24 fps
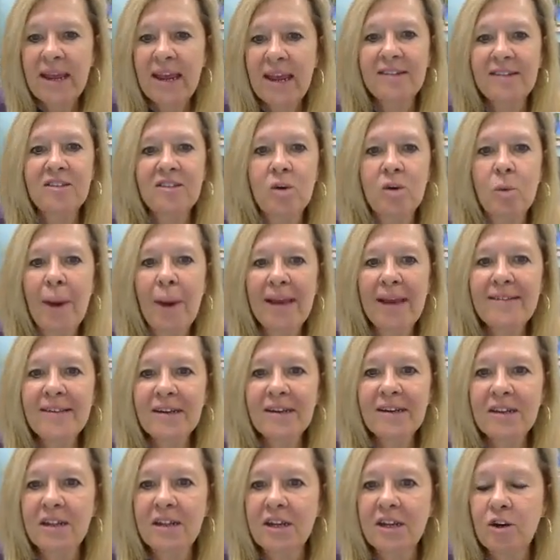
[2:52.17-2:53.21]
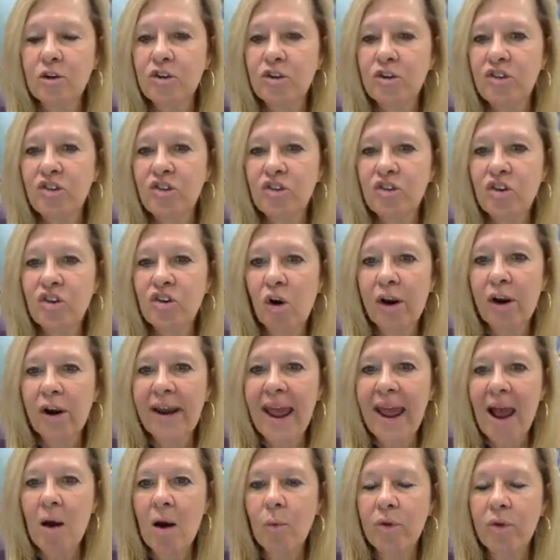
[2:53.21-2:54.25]
And so basically you're just starting
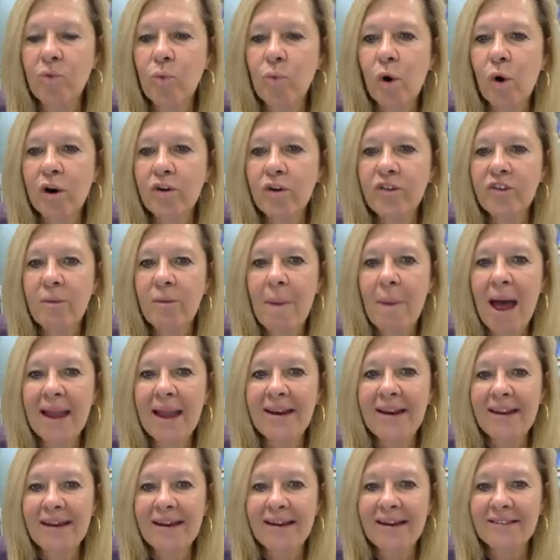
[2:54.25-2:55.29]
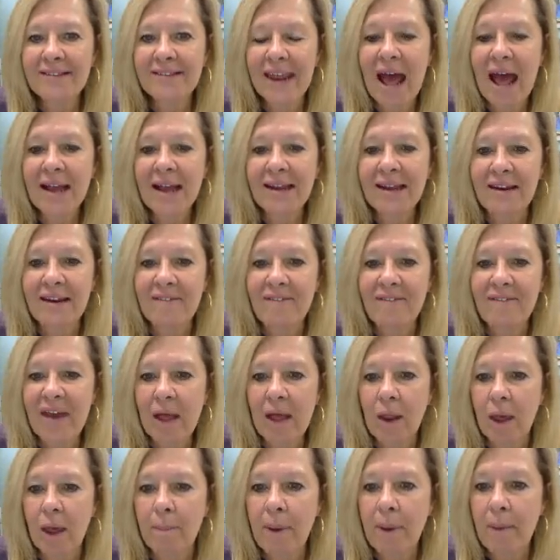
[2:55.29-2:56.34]
out with, what are some ideas that I can
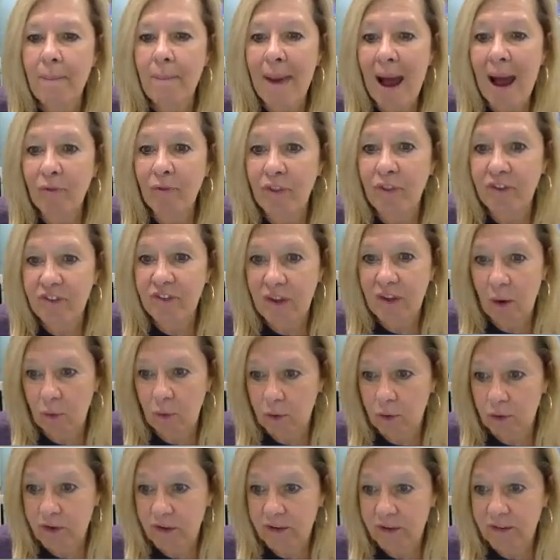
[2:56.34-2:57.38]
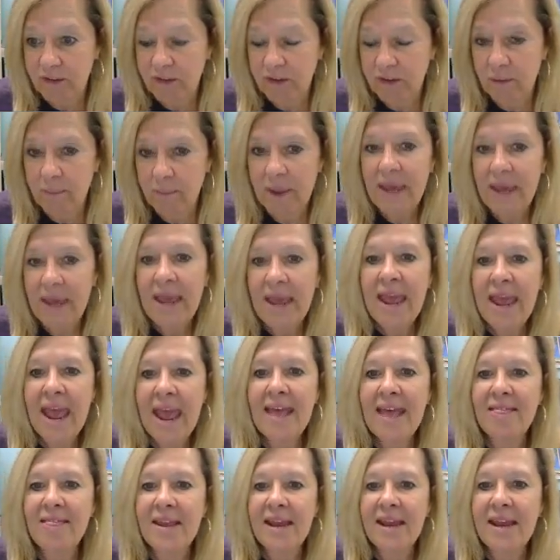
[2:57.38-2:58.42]
develop about the solar system,
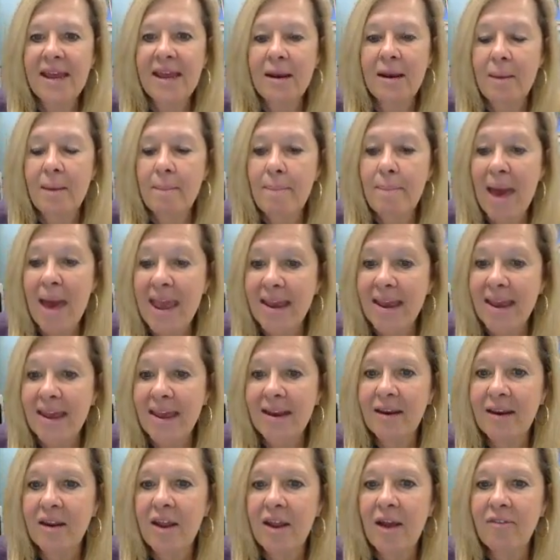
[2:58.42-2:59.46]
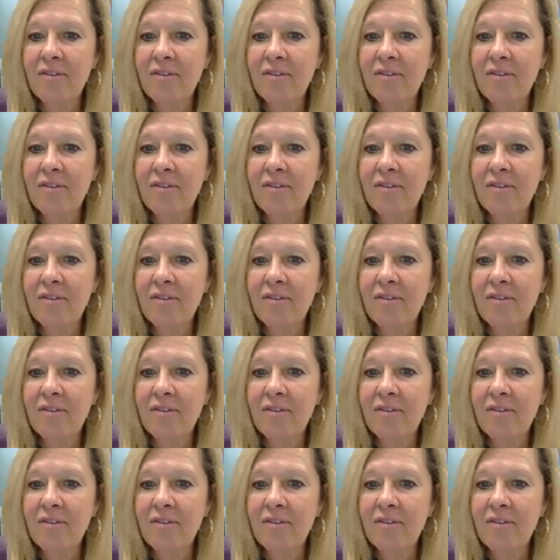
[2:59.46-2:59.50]
and then make it,